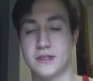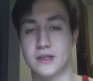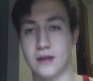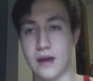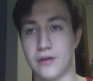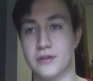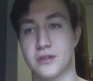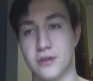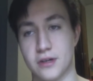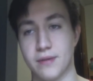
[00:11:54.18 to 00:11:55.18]
I also
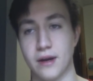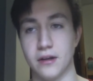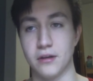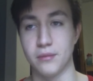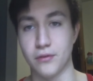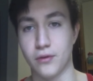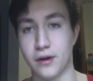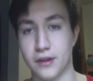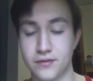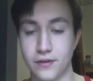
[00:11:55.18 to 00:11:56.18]
talked about it a little before
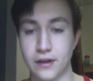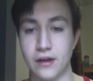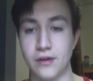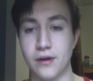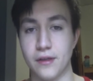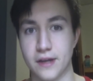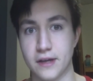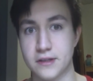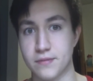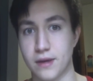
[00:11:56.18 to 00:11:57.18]
in this video on the
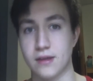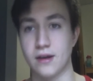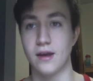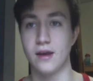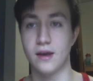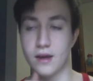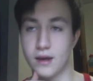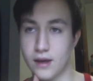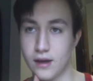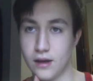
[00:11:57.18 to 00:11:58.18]
Texas method.
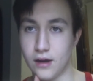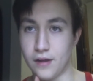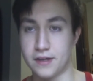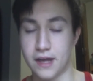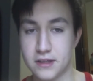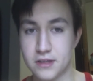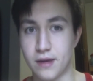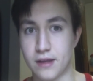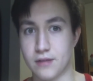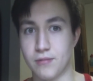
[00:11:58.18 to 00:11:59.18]
On the Texas
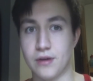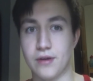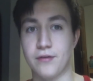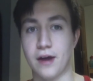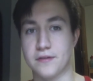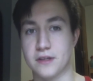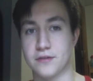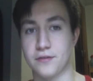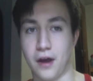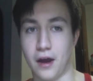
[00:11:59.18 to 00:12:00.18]
method, when you had 5 sets
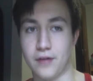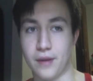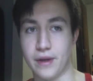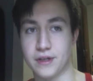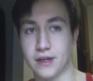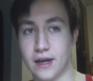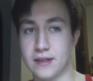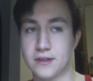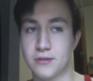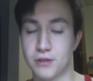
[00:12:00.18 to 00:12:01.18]
of 5, I mentioned
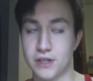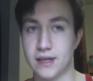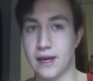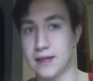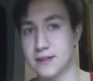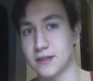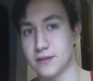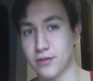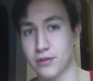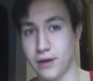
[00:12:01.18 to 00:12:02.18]
switching to 8 sets
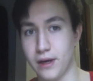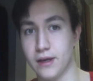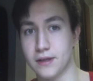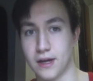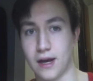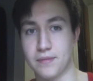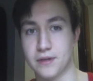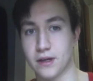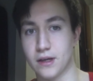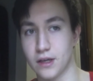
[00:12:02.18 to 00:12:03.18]
of 3 is an
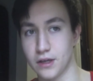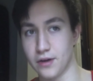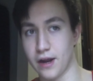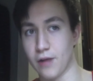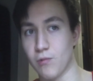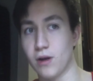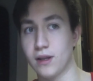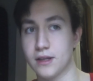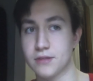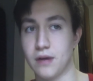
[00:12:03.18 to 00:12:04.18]
option. You're getting
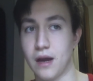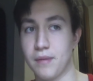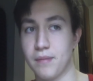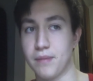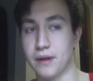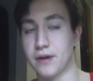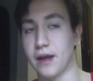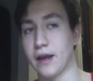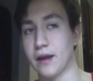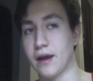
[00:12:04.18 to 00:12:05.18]
1 less rep, but you're
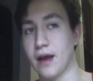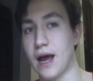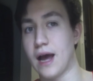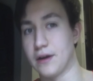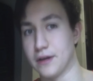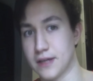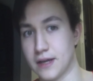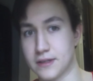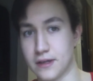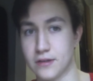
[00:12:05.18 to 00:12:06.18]
getting higher
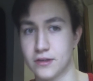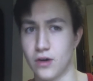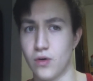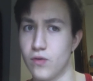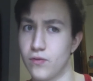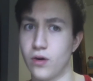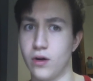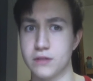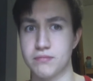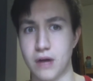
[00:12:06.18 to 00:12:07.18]
intensity, so
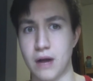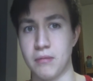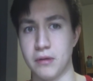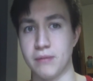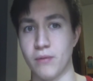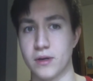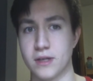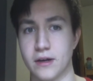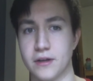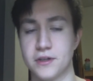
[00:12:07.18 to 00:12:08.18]
overall it's probably more
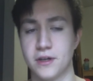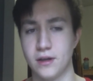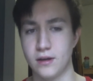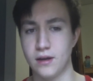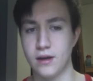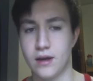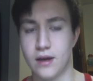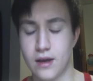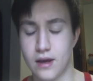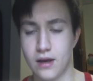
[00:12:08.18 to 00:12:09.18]
tonnage.
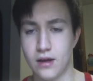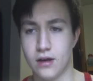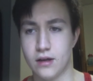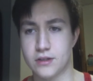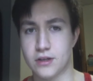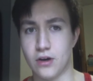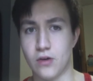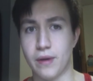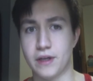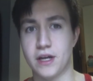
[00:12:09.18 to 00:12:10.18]

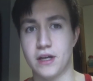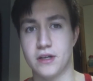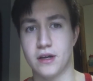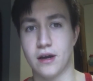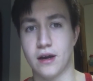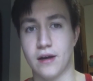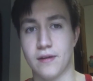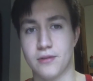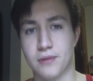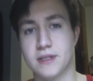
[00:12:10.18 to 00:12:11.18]
So by changing
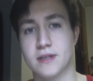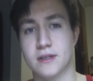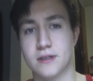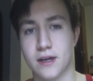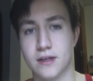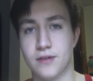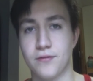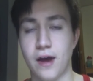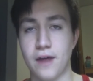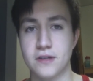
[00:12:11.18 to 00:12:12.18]
3 sets of 6 to
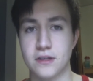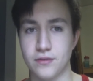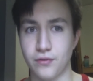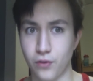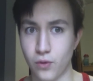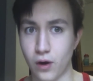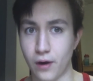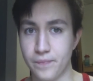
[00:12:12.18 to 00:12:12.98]
5 sets of 4,